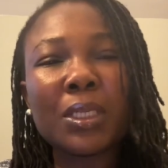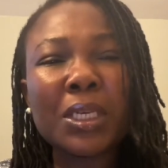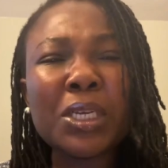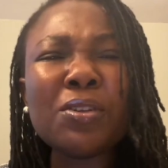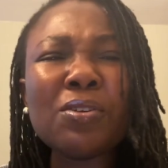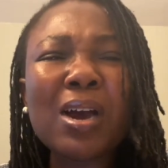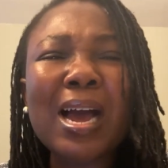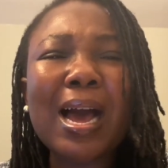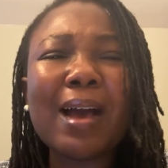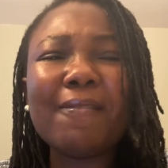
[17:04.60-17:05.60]
in
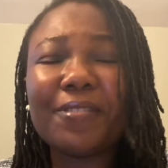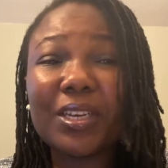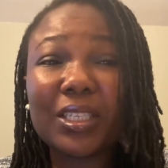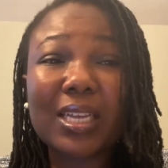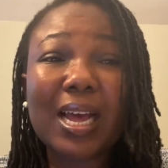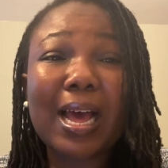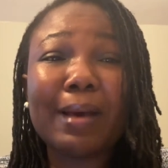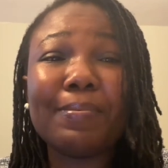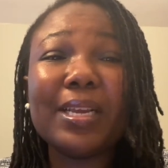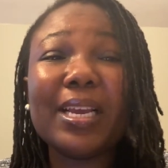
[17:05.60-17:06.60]
your visa
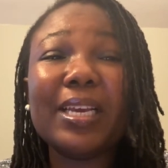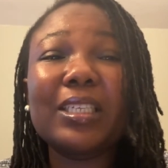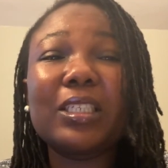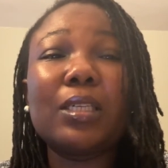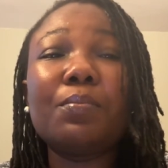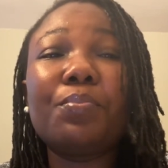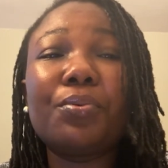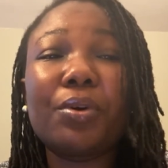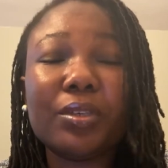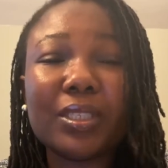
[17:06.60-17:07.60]
application
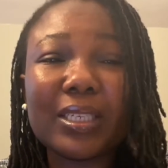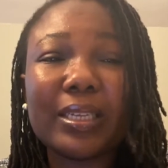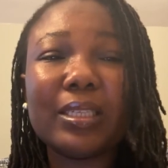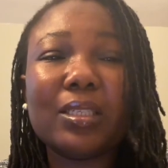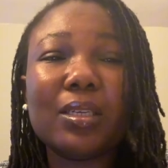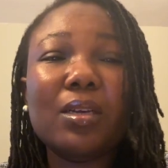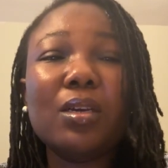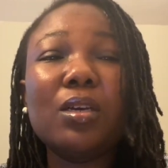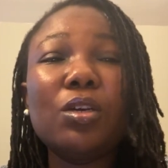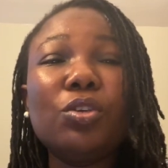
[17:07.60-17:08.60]
process,
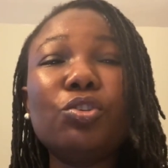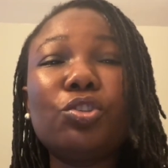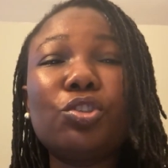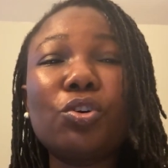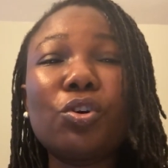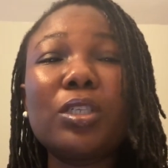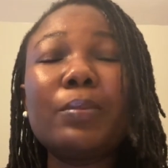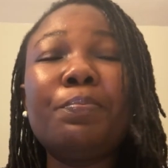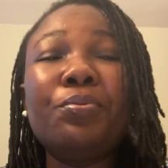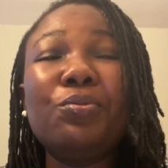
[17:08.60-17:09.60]
you
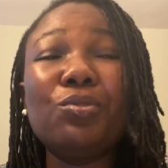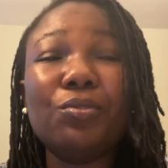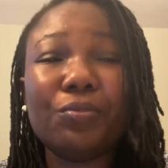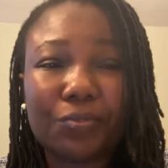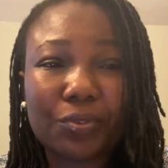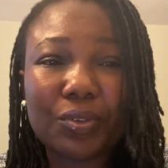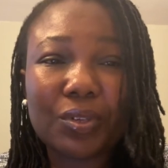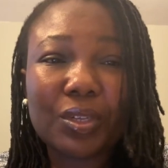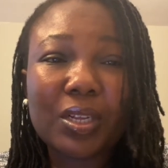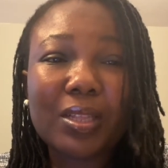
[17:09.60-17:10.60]
should prove
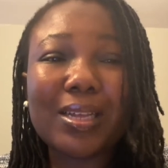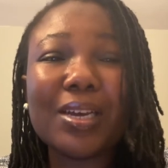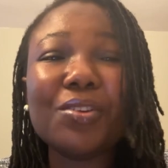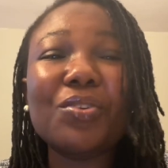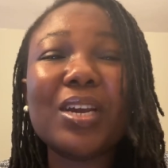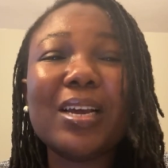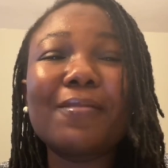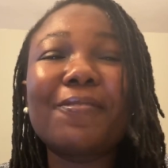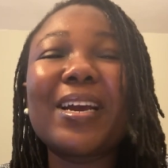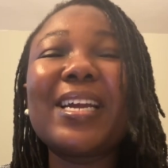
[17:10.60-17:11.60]
that you
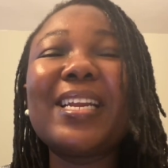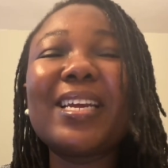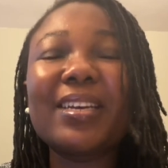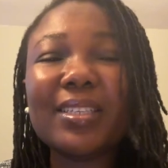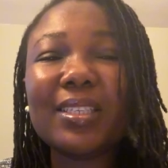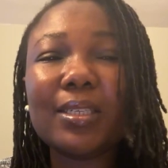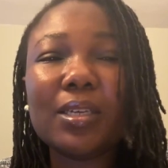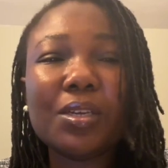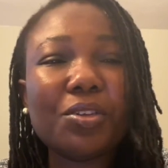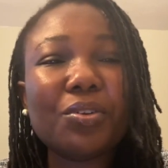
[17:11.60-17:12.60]
can finance
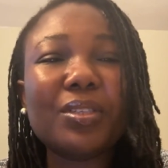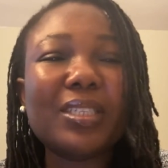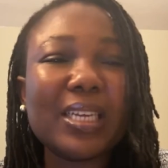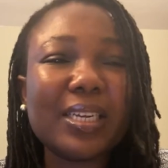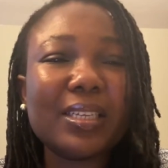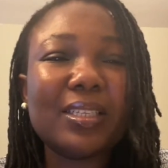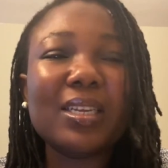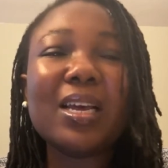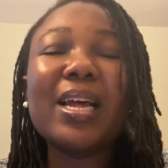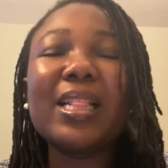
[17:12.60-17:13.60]
your
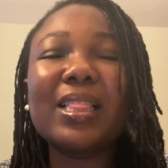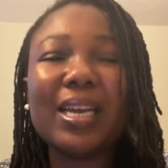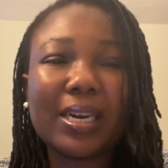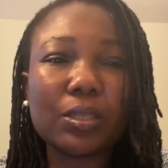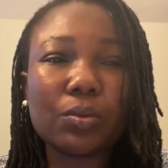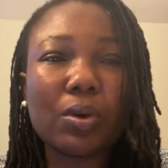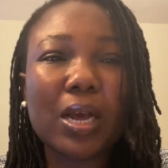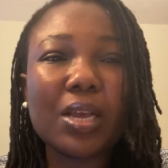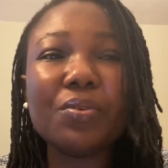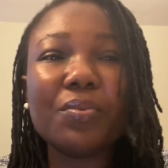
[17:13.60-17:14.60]
studies, and that is
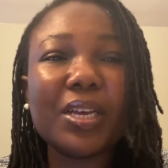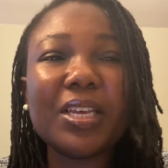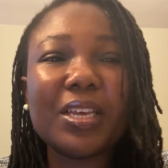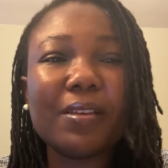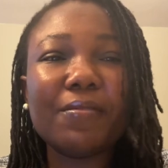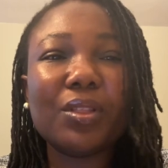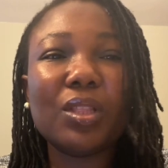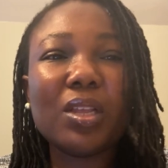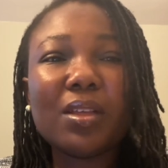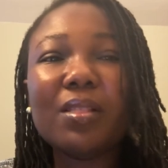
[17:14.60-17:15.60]
why you were
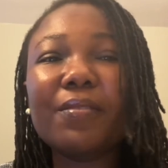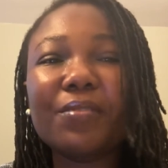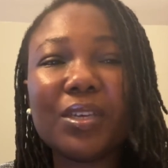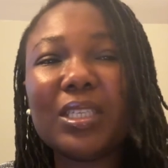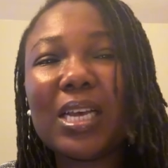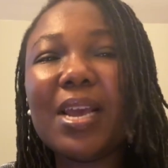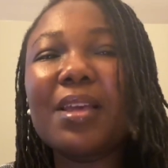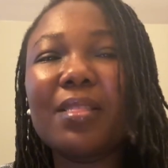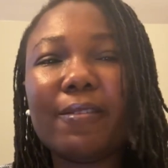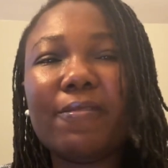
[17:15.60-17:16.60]
given the visa
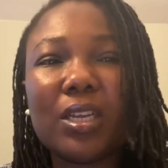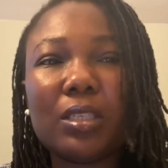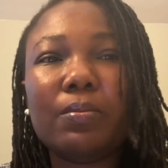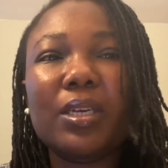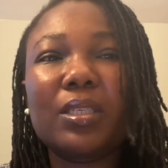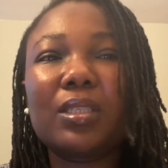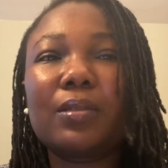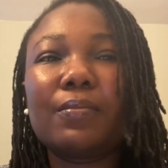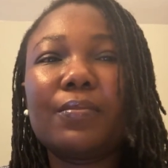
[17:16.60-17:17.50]
in the first place.